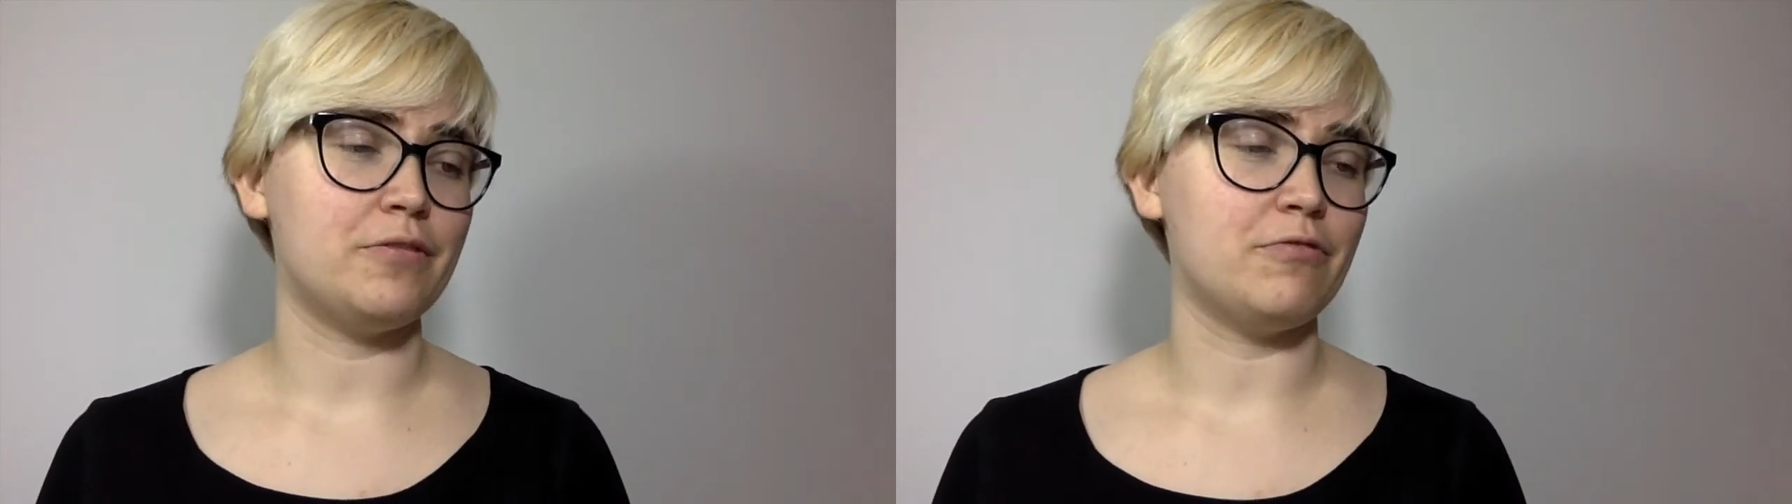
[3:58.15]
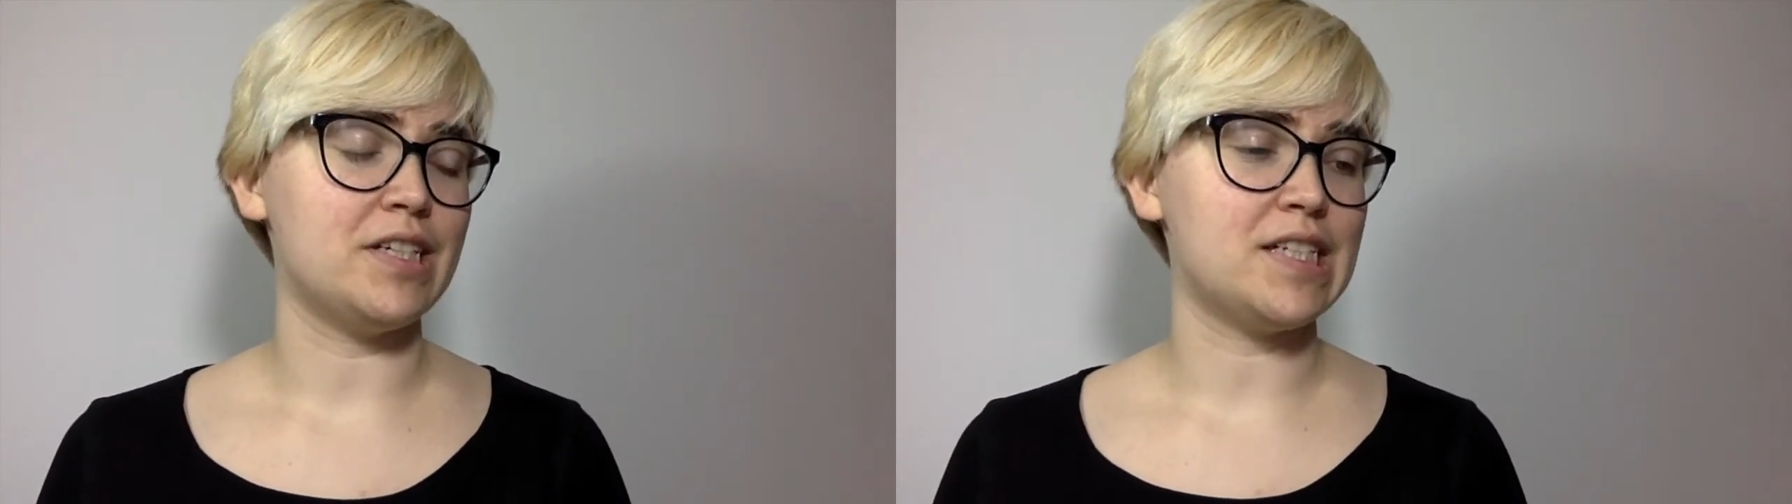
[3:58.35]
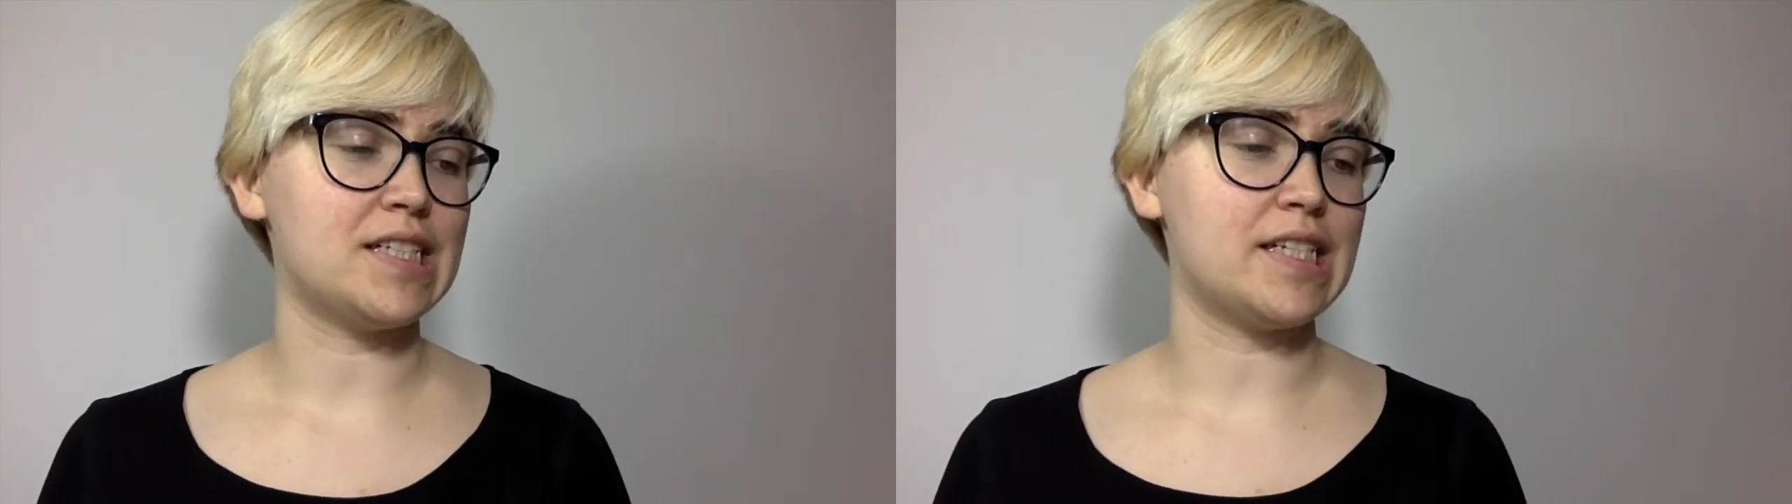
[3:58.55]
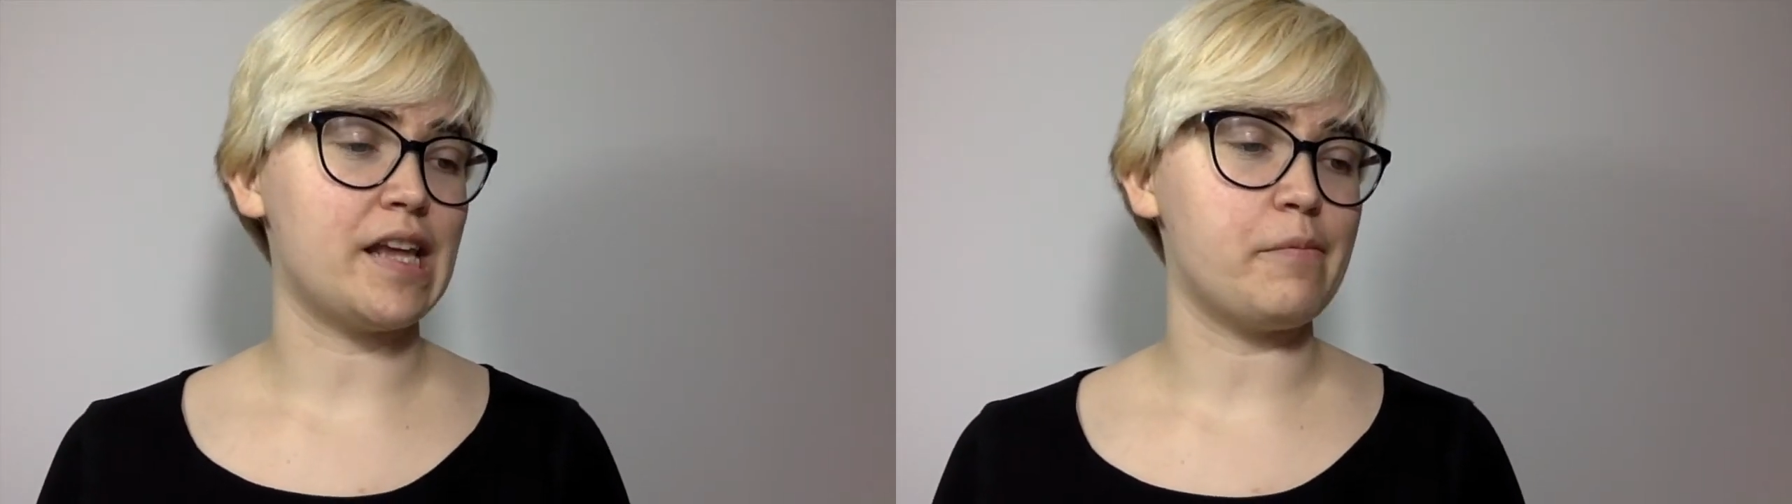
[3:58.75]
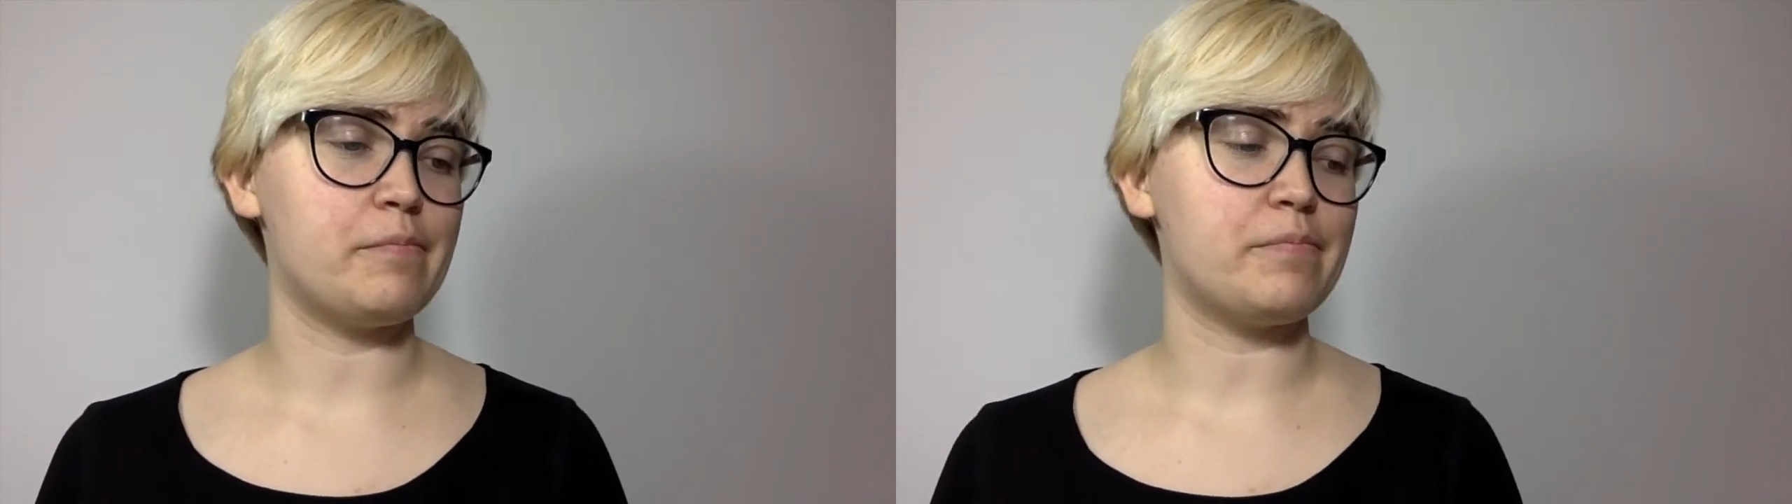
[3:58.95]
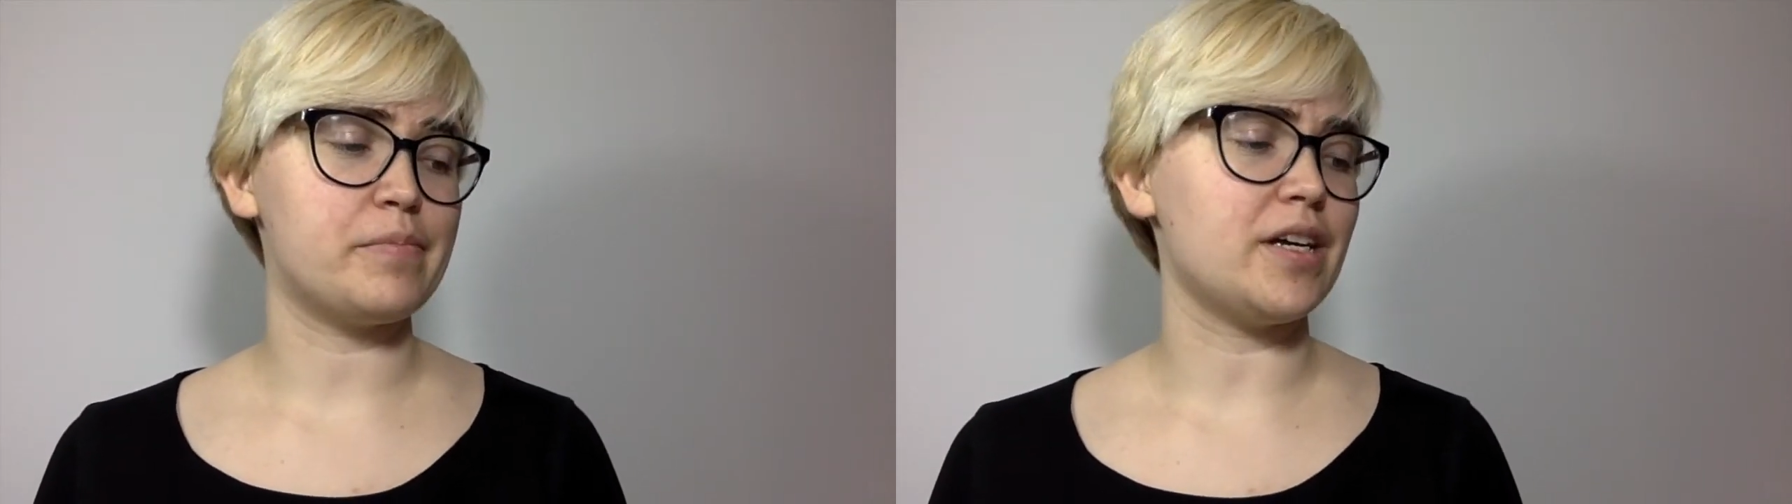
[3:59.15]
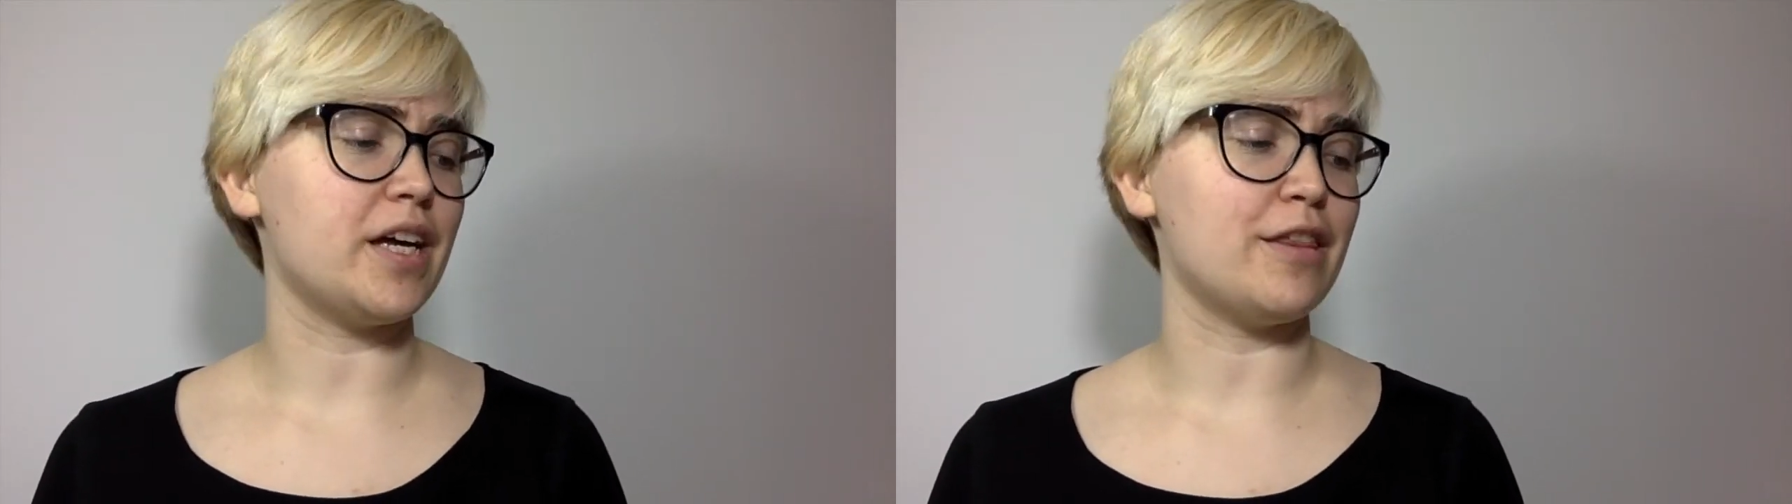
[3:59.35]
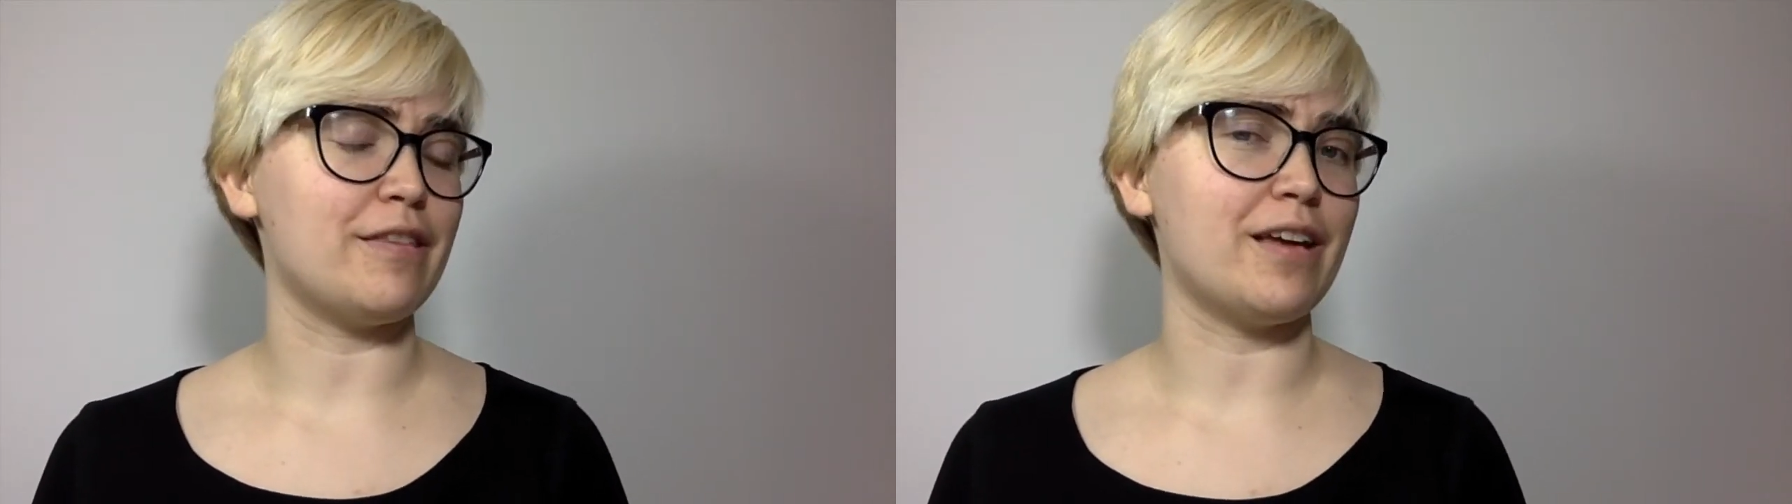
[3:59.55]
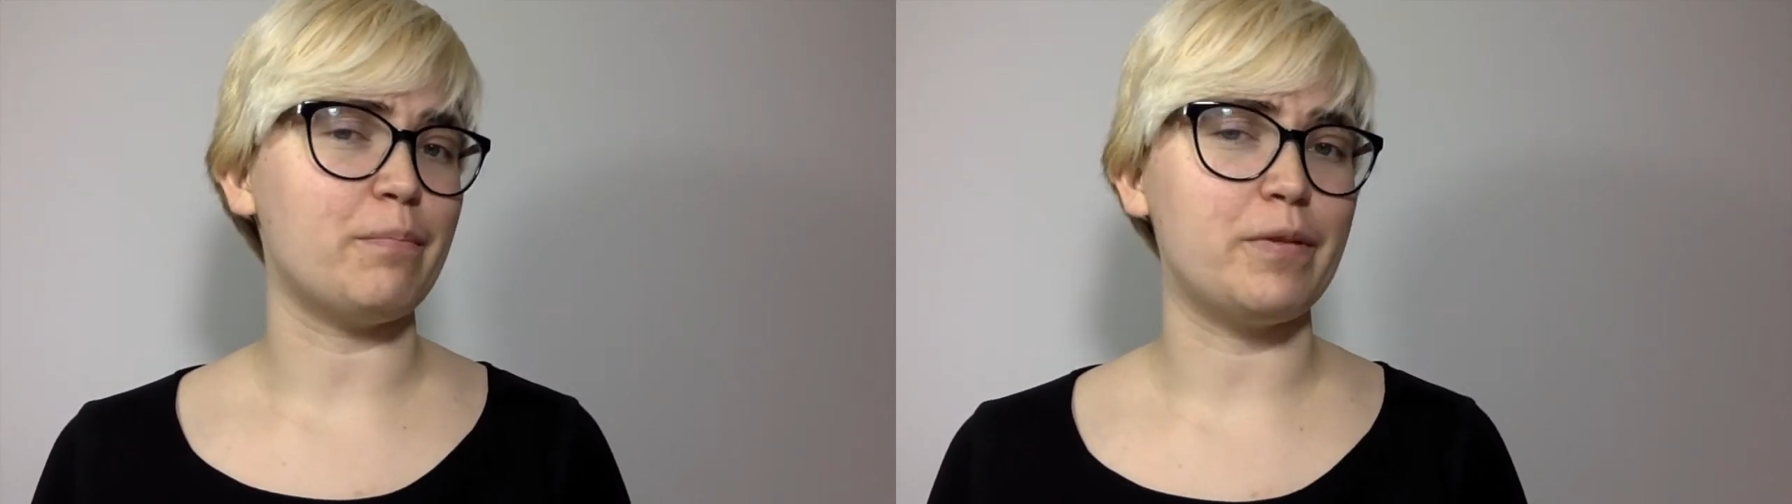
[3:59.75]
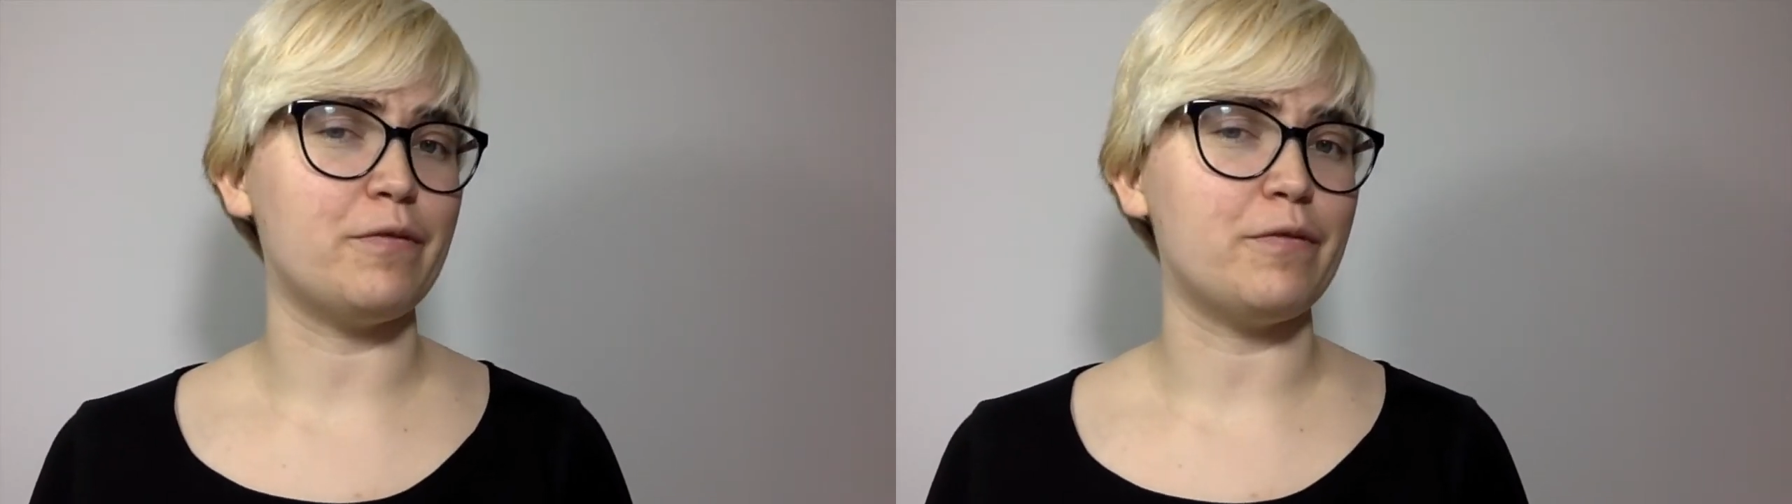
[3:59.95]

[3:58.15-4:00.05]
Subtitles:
reading slump, I think,